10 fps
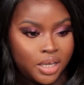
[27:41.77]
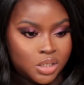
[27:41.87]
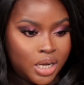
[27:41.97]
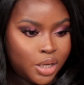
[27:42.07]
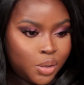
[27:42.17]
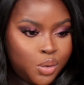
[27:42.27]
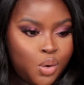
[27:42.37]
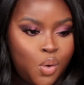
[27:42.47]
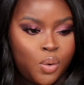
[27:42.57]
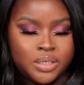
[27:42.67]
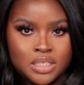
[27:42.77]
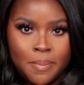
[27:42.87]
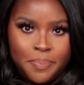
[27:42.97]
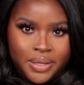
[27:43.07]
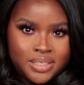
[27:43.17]
Kicks like no one's
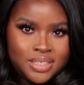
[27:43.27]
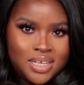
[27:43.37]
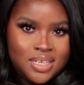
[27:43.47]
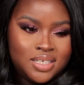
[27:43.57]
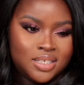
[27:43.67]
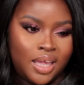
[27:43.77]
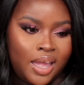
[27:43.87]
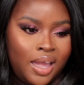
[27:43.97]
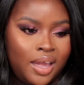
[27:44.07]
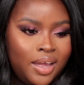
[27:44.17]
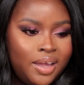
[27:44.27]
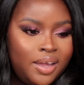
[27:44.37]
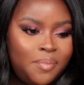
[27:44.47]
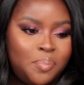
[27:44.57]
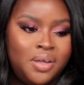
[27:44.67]
business.
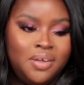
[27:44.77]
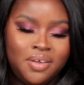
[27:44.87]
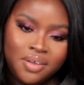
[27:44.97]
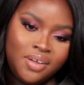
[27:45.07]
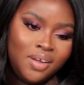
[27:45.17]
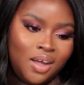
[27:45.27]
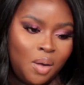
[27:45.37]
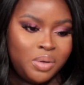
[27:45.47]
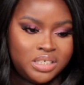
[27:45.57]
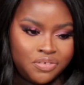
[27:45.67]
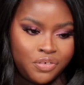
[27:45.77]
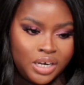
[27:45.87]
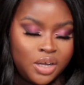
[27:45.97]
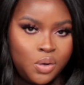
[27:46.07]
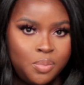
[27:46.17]
And I'm a
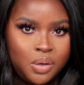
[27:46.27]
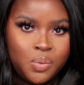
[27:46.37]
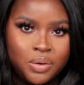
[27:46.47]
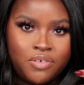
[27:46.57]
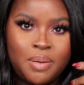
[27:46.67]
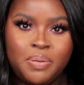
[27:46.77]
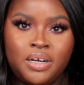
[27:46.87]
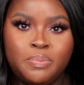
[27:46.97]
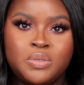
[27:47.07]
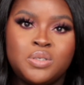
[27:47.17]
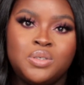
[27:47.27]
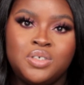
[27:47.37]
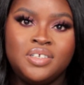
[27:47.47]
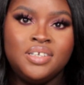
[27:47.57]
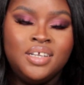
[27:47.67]
different angle, but we're wrapping up
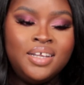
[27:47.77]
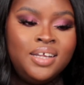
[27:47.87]
soon.